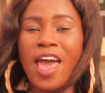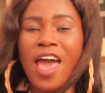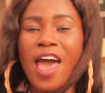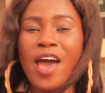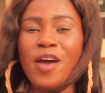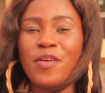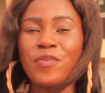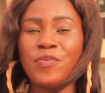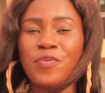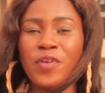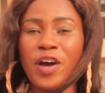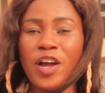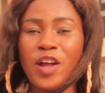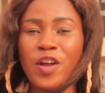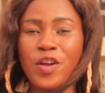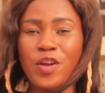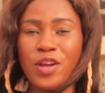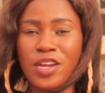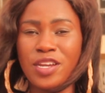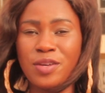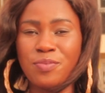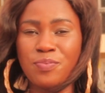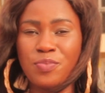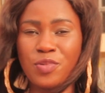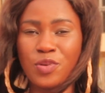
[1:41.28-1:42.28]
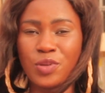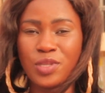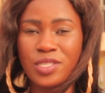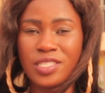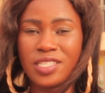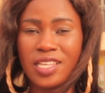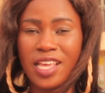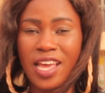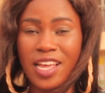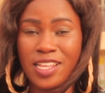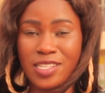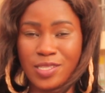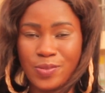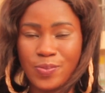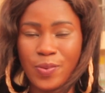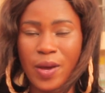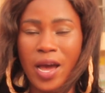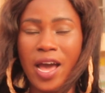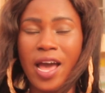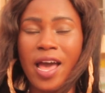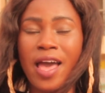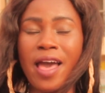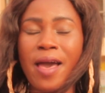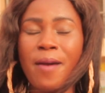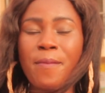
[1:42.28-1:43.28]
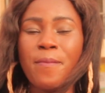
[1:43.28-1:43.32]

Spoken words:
Evergreen Beauty and Spa.